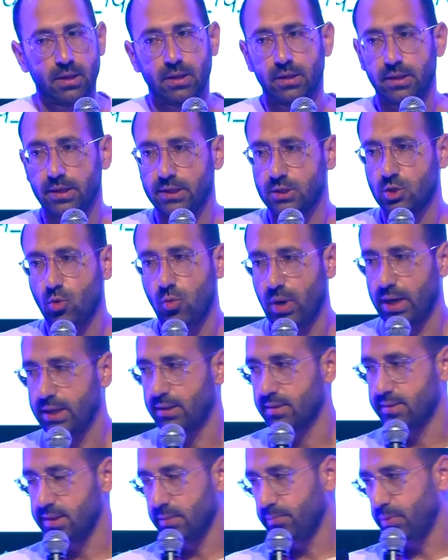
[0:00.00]
is quite
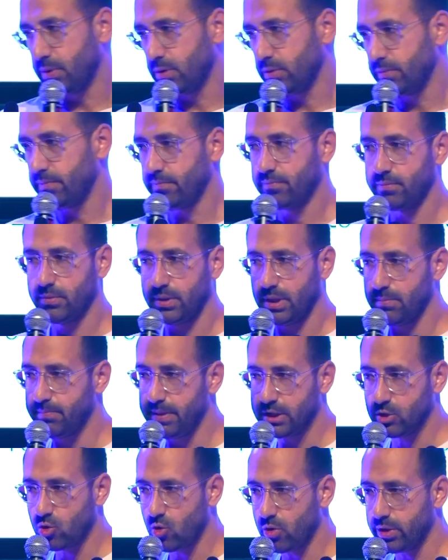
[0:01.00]
simple. In
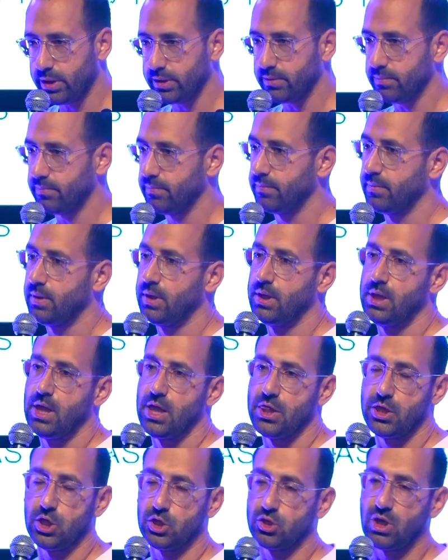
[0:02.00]
Bitcoin,
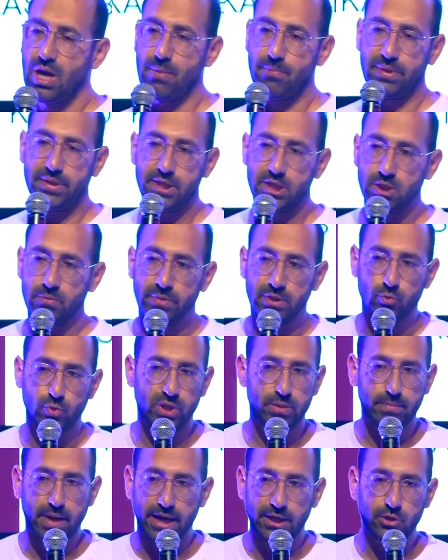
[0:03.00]
there's competition between
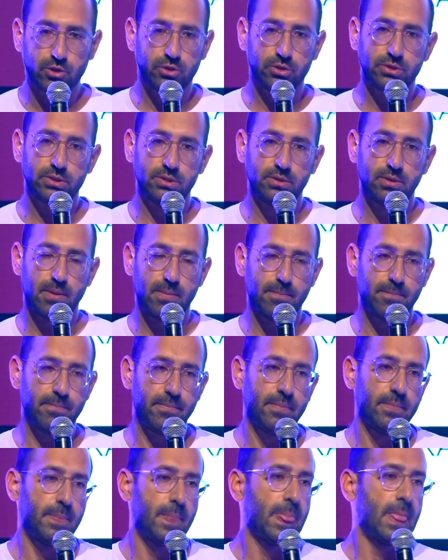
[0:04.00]
miners,
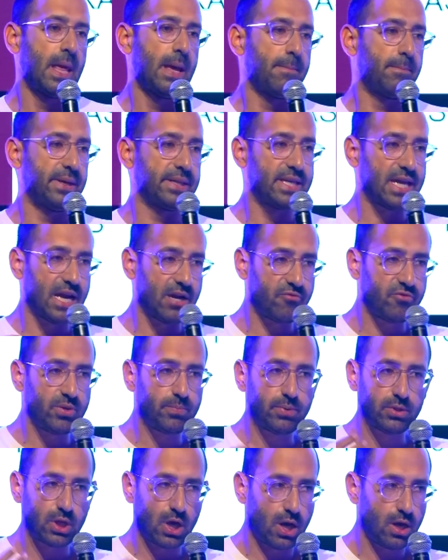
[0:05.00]
but every
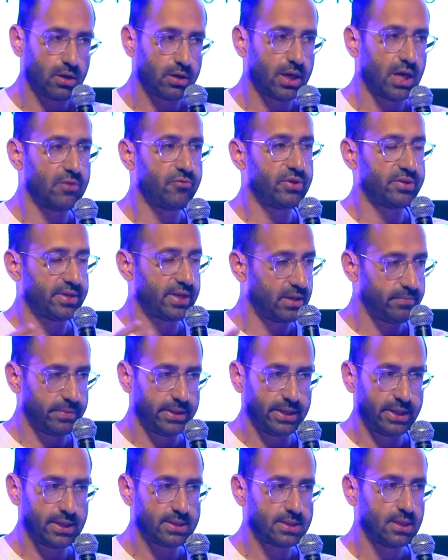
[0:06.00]
block, every 10
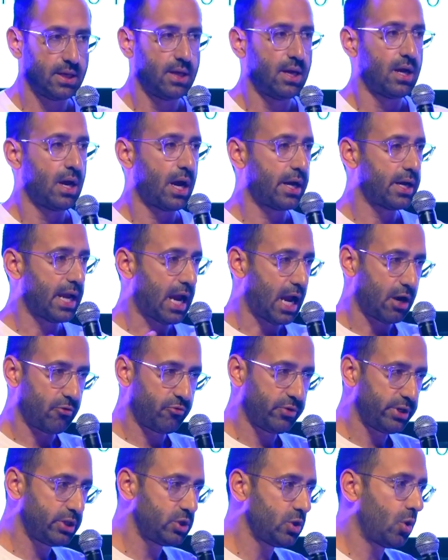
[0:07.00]
minutes, on
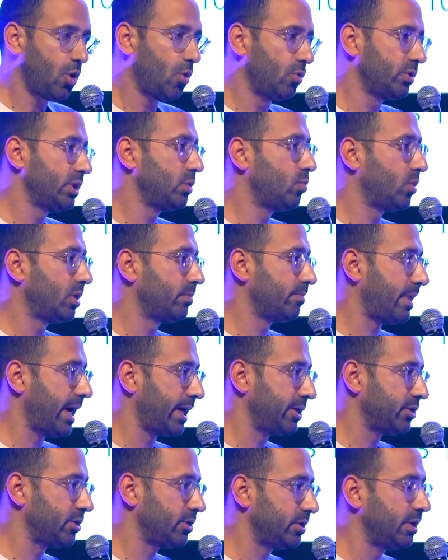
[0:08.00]
average, only 1
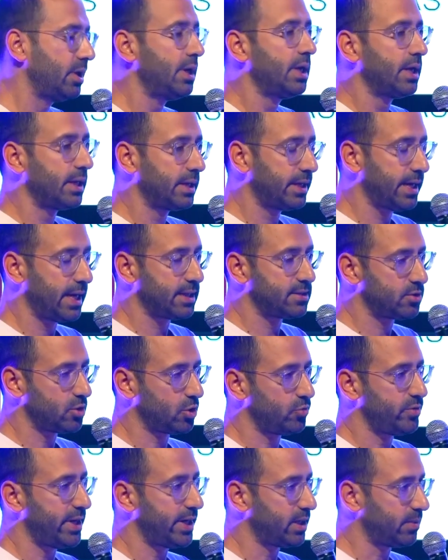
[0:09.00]
miner gets to
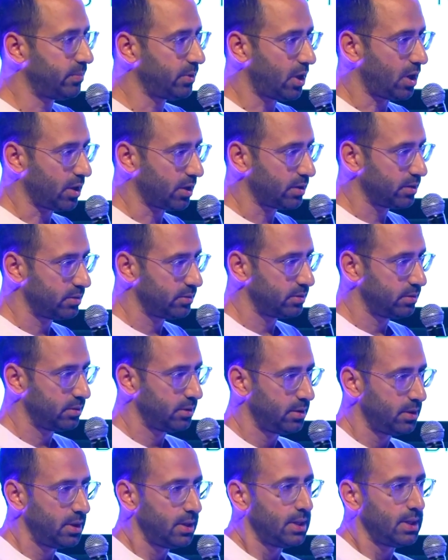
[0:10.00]
create a block.
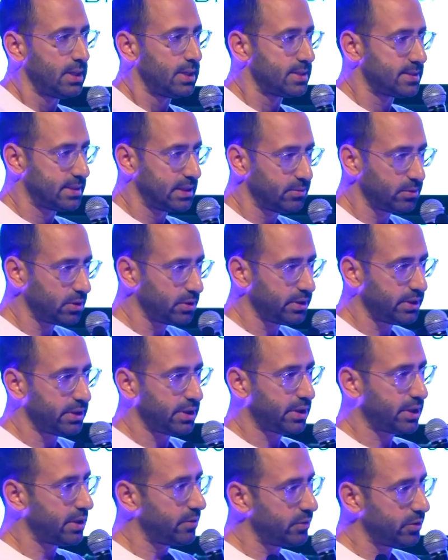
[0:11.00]
Similarly, in
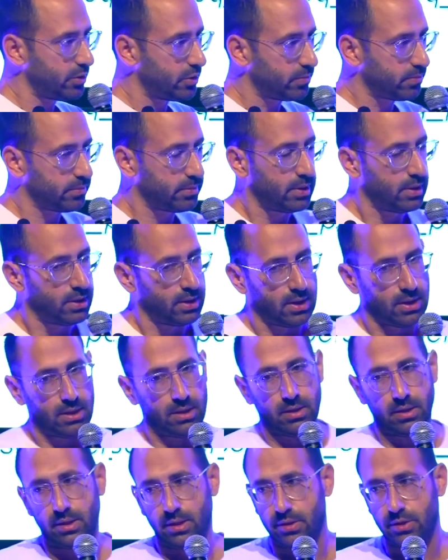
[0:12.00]
Ethereum
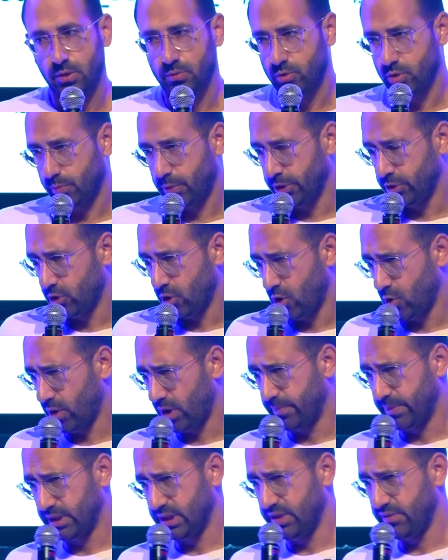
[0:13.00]
2.0, I
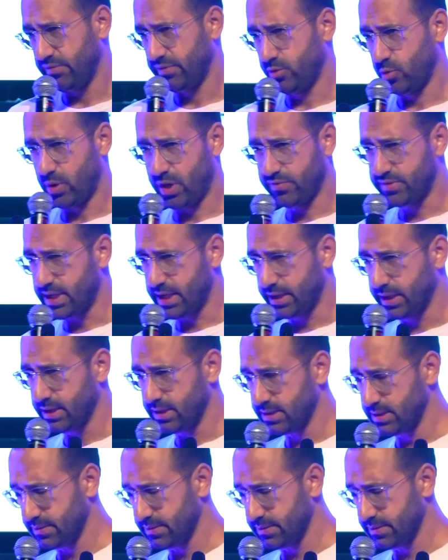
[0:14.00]
believe 12 seconds